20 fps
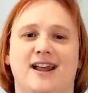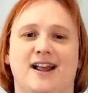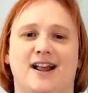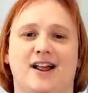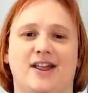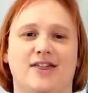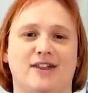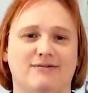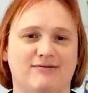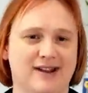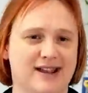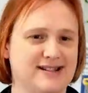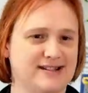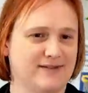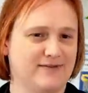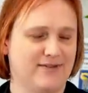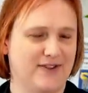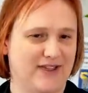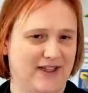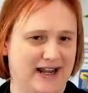The
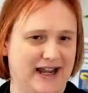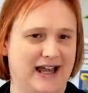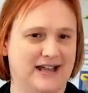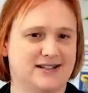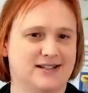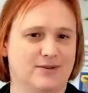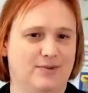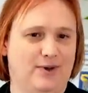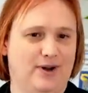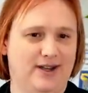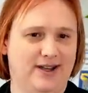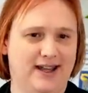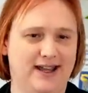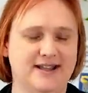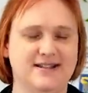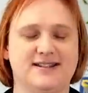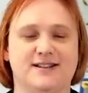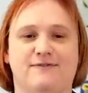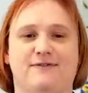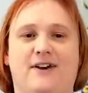reason for the latter one
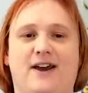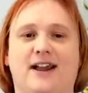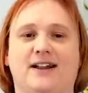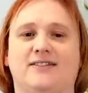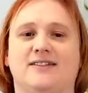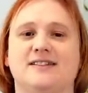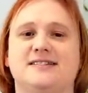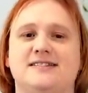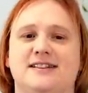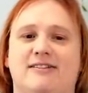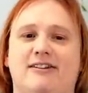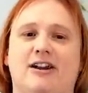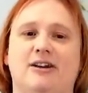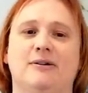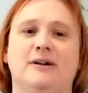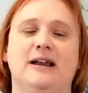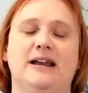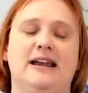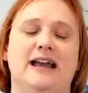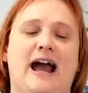is the fact that
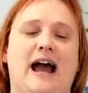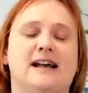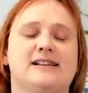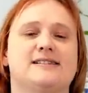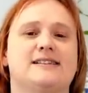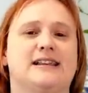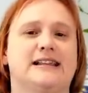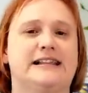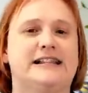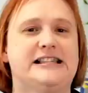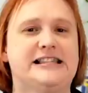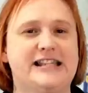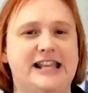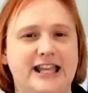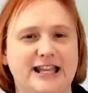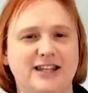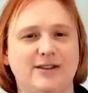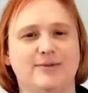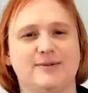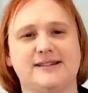Zero has
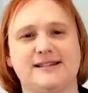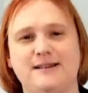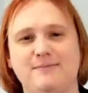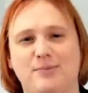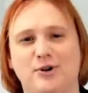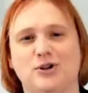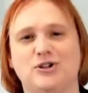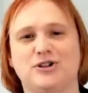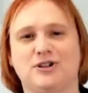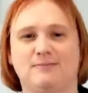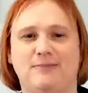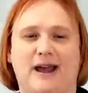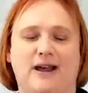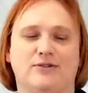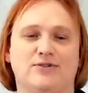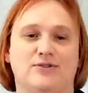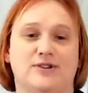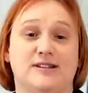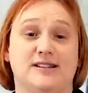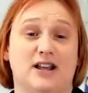continuously pushed the
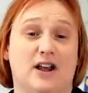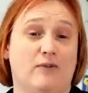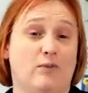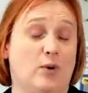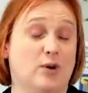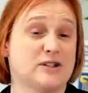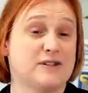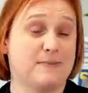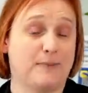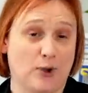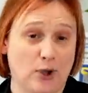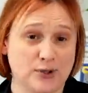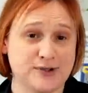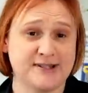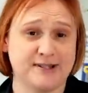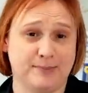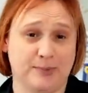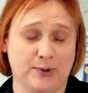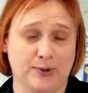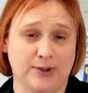boundaries of what's
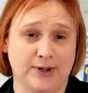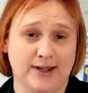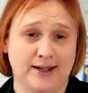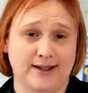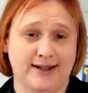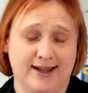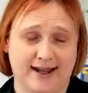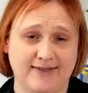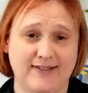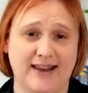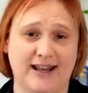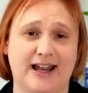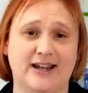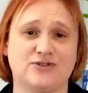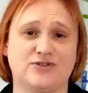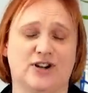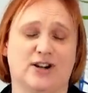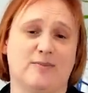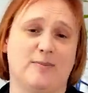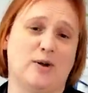possible in the
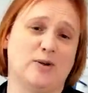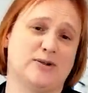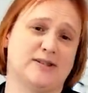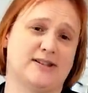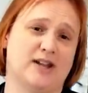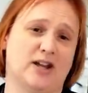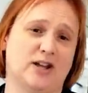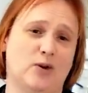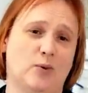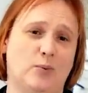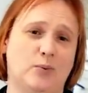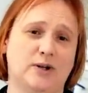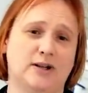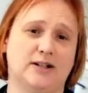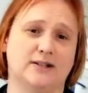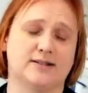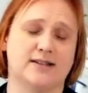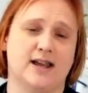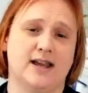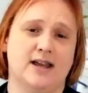electric motorcycle
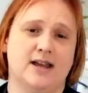world.